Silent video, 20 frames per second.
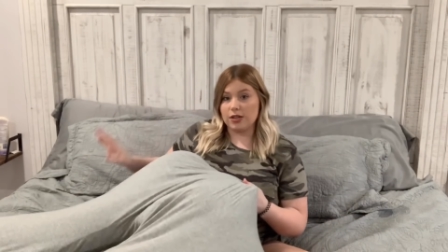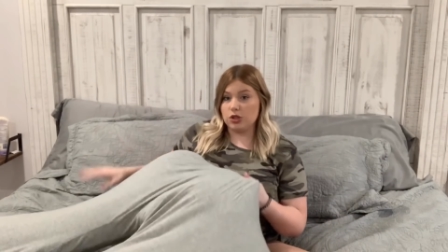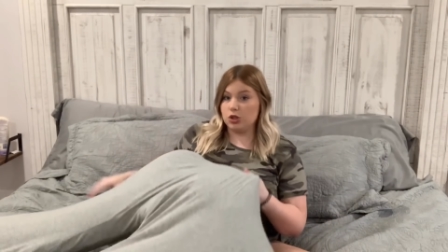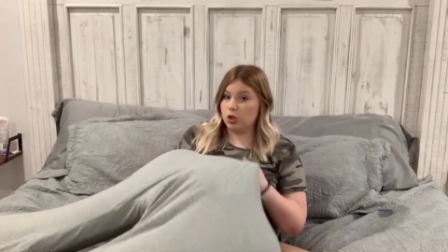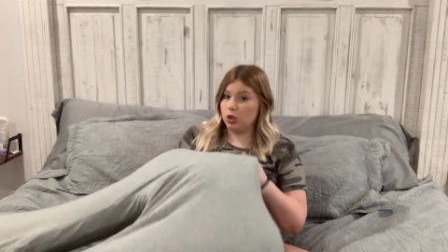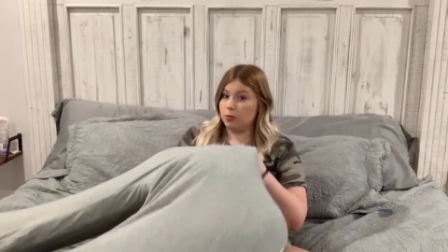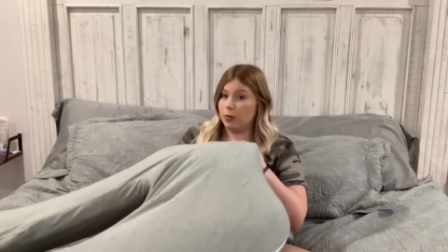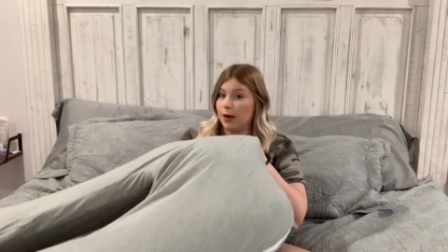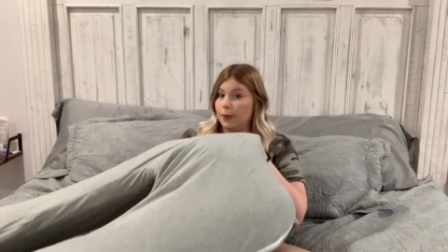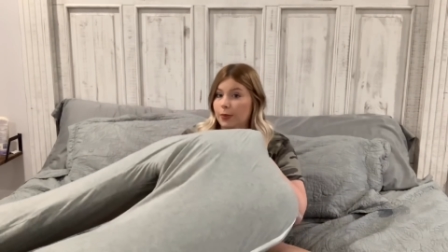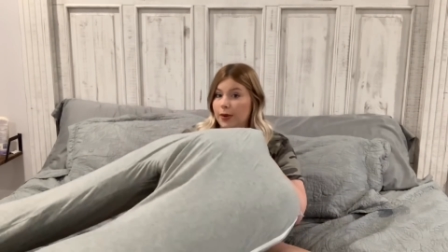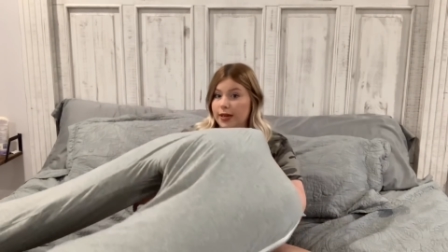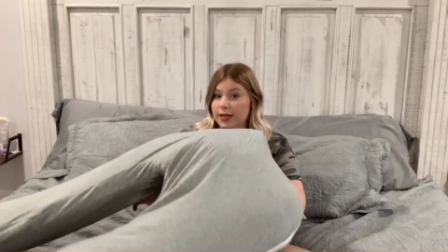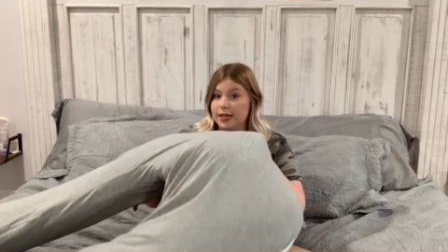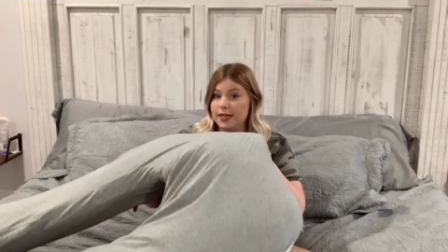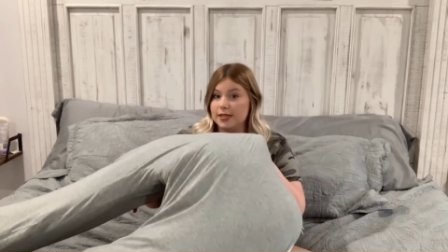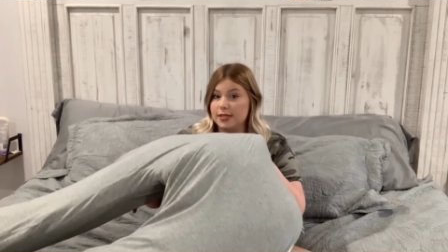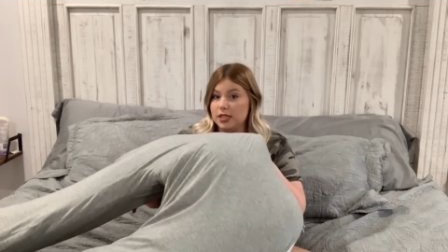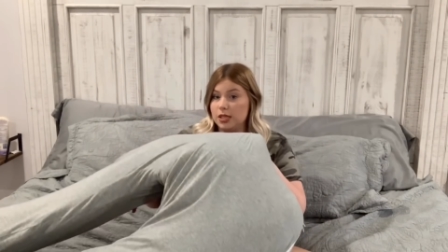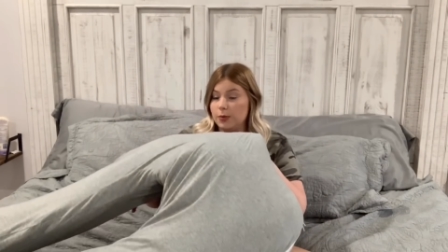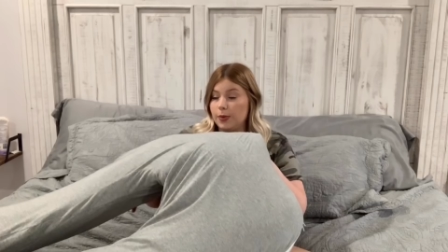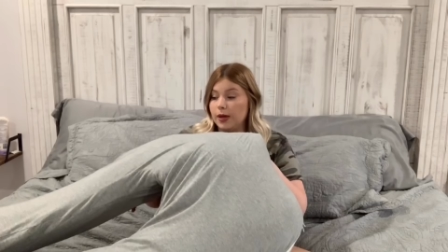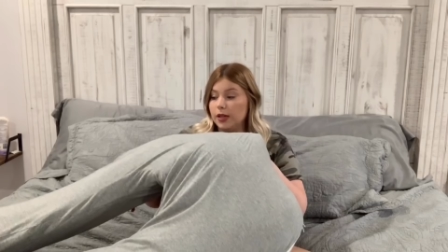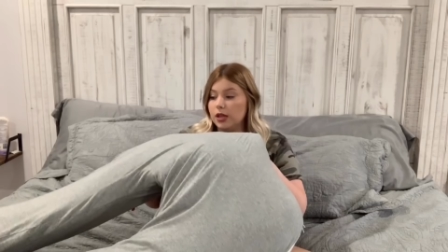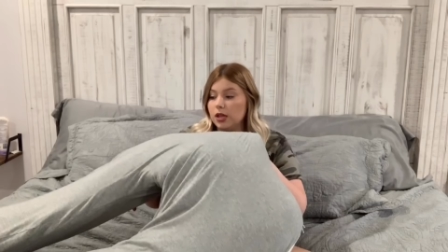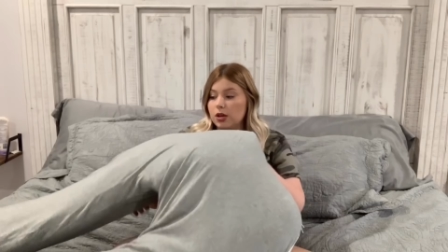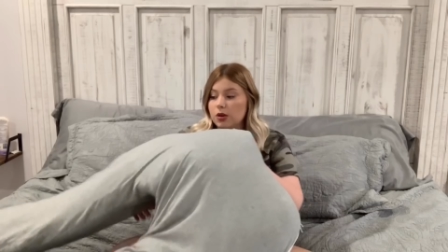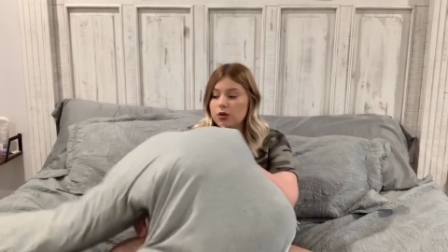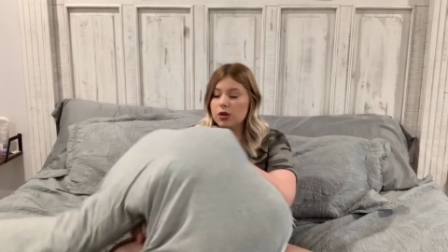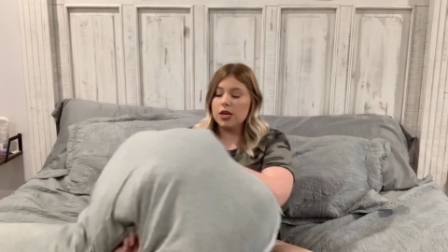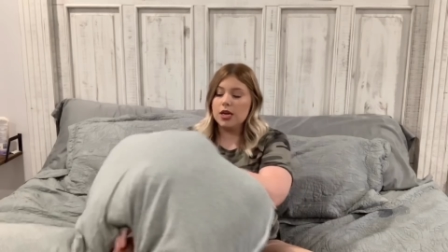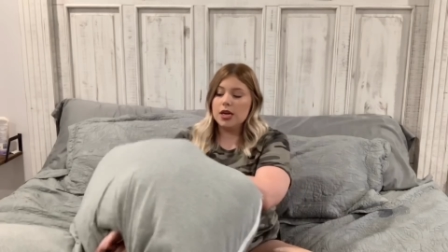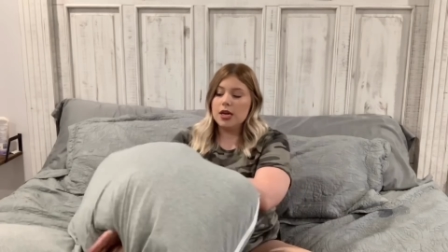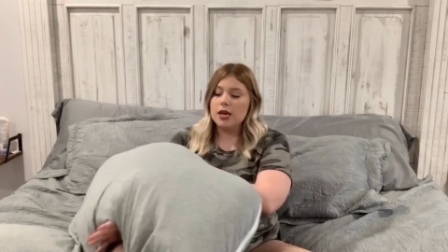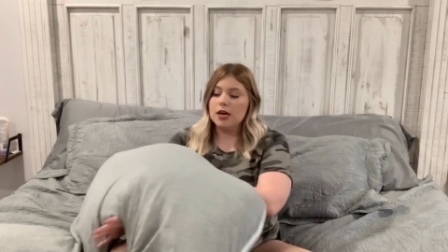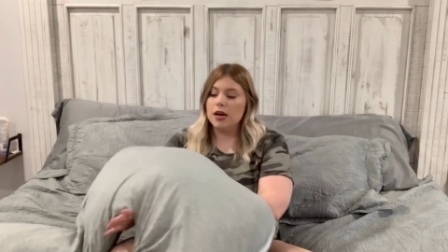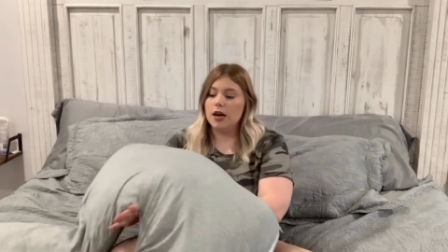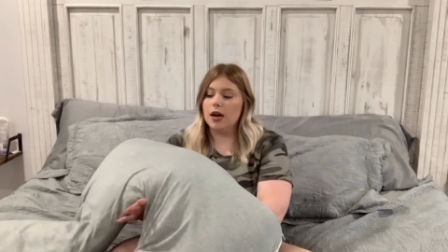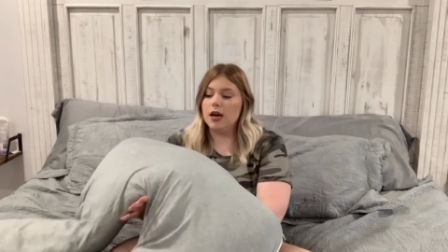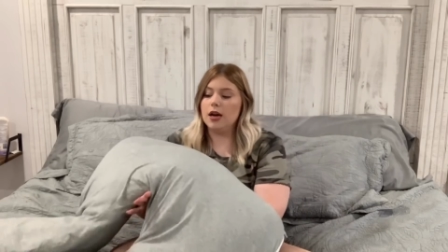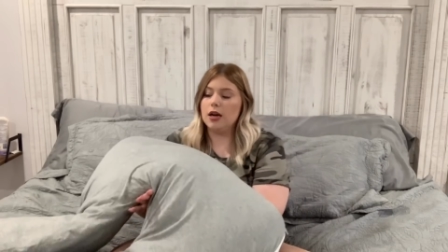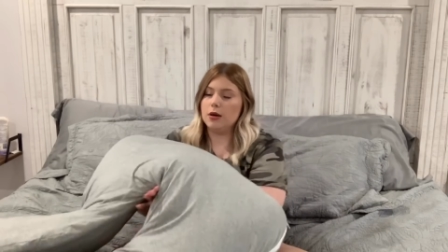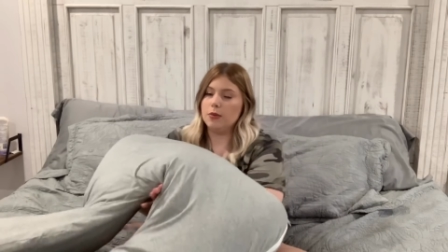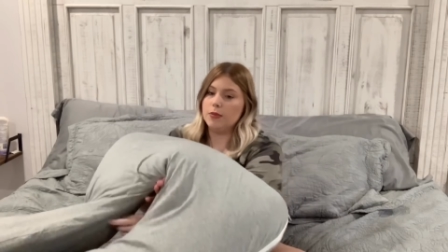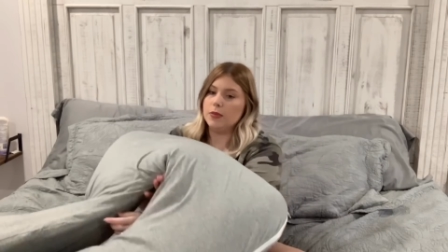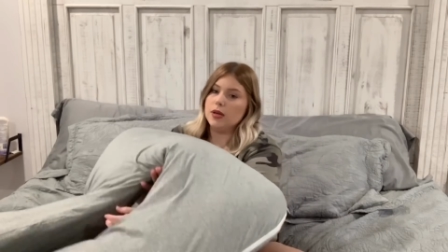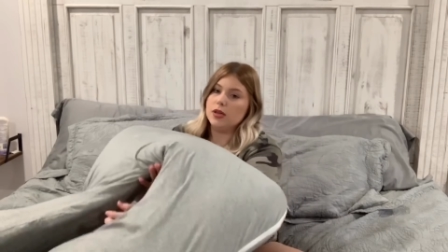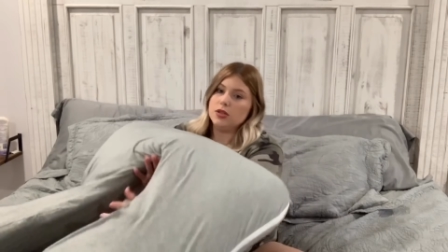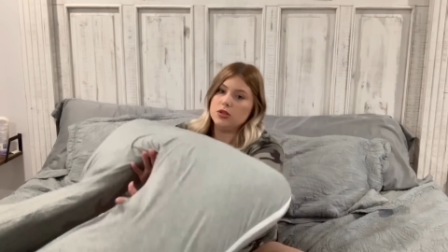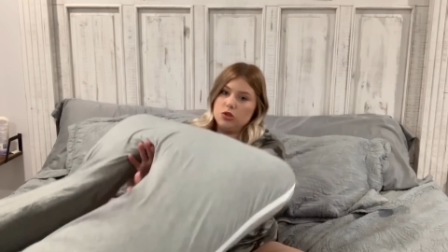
to my pregnancy pillow. Um, so